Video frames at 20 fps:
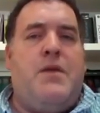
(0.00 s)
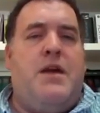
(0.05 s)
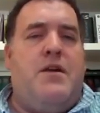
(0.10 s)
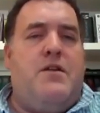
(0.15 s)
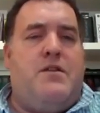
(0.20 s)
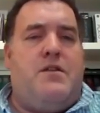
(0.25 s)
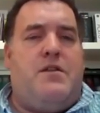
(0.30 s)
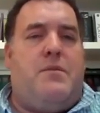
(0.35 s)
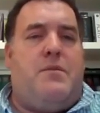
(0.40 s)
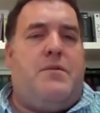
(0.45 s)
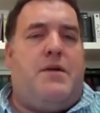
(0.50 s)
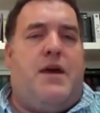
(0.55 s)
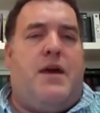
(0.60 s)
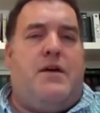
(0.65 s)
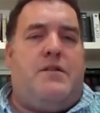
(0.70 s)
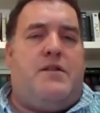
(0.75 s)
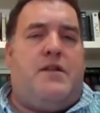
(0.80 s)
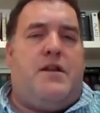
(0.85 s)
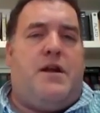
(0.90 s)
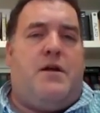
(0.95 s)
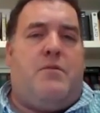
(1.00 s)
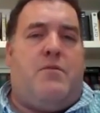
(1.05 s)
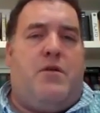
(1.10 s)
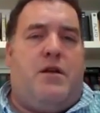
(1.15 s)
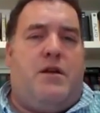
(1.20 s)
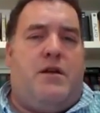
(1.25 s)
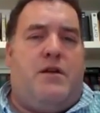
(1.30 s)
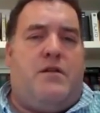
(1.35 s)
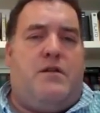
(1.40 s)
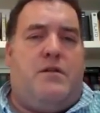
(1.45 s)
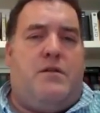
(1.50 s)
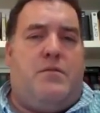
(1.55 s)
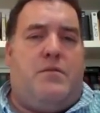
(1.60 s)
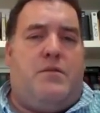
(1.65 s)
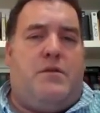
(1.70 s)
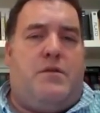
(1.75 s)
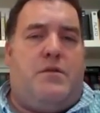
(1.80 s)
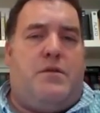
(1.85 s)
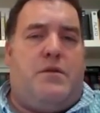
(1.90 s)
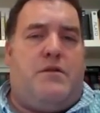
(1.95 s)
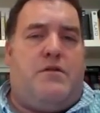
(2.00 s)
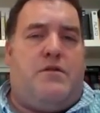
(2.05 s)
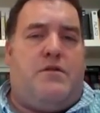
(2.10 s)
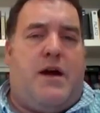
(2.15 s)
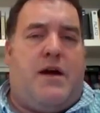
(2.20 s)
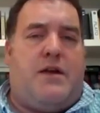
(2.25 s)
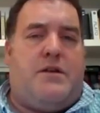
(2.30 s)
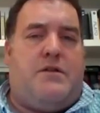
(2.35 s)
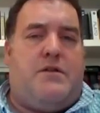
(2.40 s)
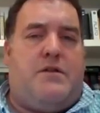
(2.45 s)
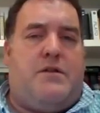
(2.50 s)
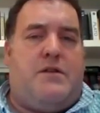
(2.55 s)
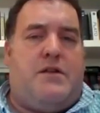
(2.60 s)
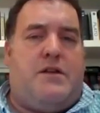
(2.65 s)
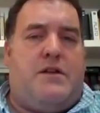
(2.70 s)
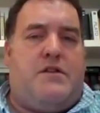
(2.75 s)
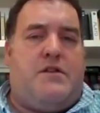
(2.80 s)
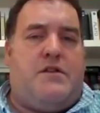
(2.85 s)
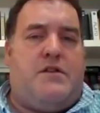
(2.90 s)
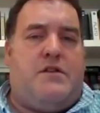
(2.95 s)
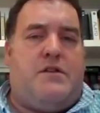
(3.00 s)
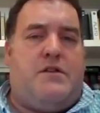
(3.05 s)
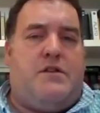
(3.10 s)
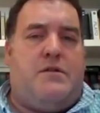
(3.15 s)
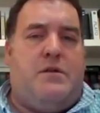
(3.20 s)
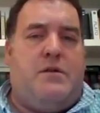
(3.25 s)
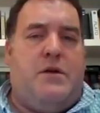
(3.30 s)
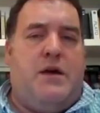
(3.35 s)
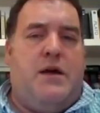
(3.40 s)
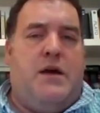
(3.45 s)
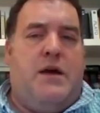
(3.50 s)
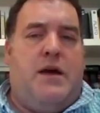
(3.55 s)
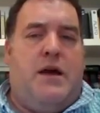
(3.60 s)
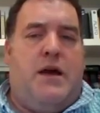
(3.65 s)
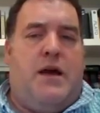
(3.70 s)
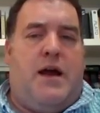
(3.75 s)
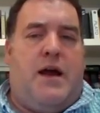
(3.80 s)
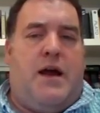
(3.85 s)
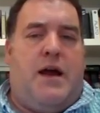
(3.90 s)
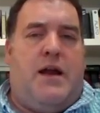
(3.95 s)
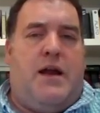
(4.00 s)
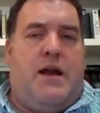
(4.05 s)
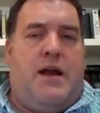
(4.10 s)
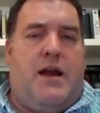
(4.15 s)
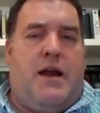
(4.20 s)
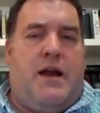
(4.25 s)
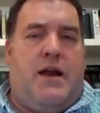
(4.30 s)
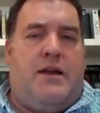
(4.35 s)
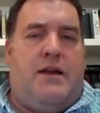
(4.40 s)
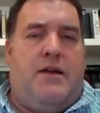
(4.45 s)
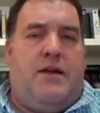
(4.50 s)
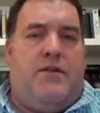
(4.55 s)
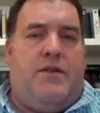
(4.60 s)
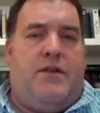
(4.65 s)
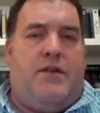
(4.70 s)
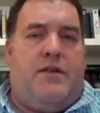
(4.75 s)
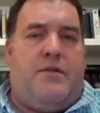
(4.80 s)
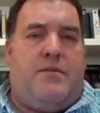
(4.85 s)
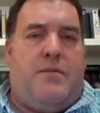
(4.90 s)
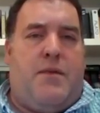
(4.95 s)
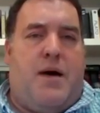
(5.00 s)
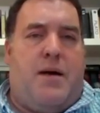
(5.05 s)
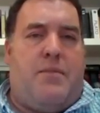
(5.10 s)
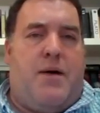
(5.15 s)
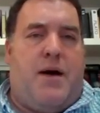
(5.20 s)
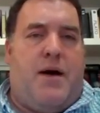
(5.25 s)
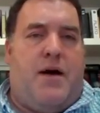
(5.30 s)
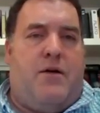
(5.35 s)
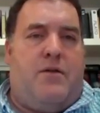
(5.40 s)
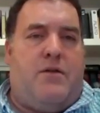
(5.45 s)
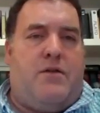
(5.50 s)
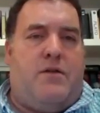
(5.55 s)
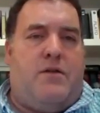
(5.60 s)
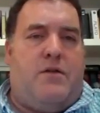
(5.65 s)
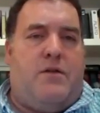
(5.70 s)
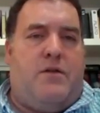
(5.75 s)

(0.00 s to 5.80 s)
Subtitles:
Here's something else that I wanted to attract your attention to. And I'd given this map out